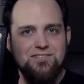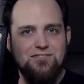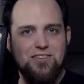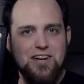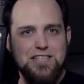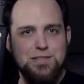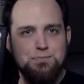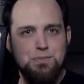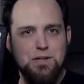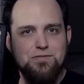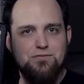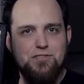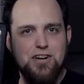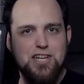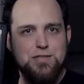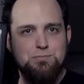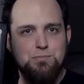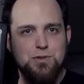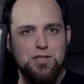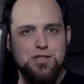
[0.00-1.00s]
Facebook,
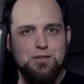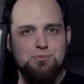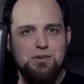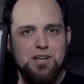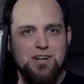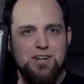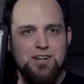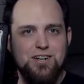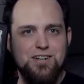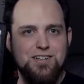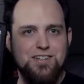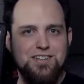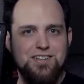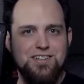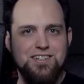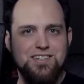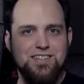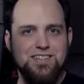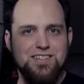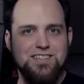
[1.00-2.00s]
Facebook, Twitter,
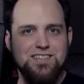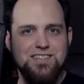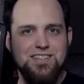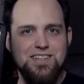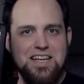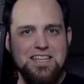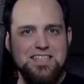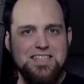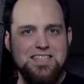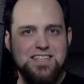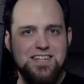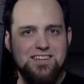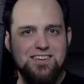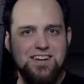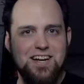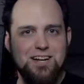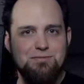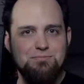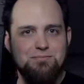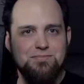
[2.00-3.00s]

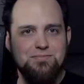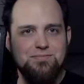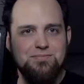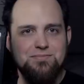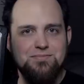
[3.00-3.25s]
Instagram.